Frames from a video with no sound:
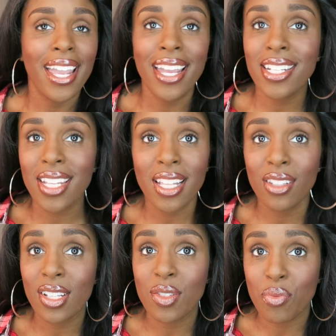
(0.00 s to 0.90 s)
it, it
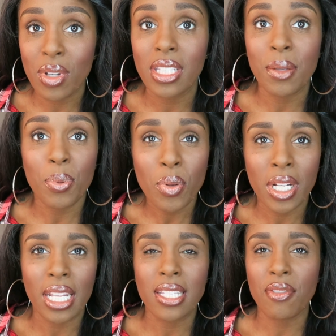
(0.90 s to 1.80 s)
looks really
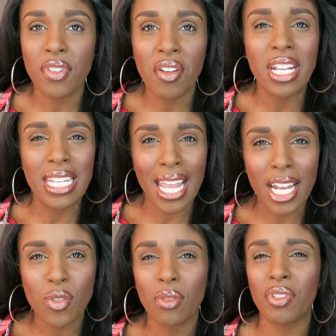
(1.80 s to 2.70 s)
pretty. It's a very
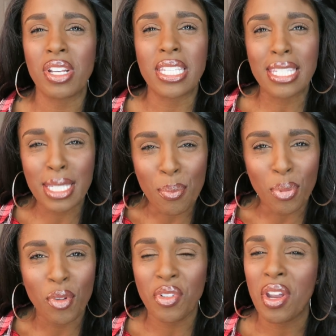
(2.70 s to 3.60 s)
natural, very
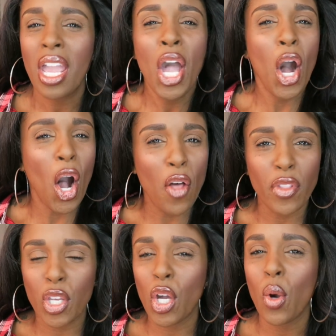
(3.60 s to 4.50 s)
simple, very
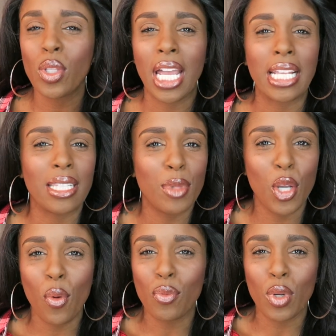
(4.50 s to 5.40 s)
on the go, like let me
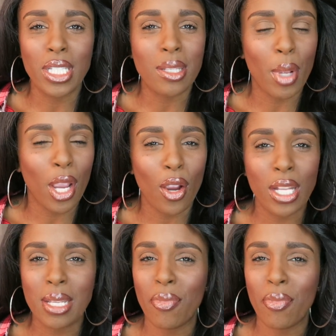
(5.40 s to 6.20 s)
go and run some errands.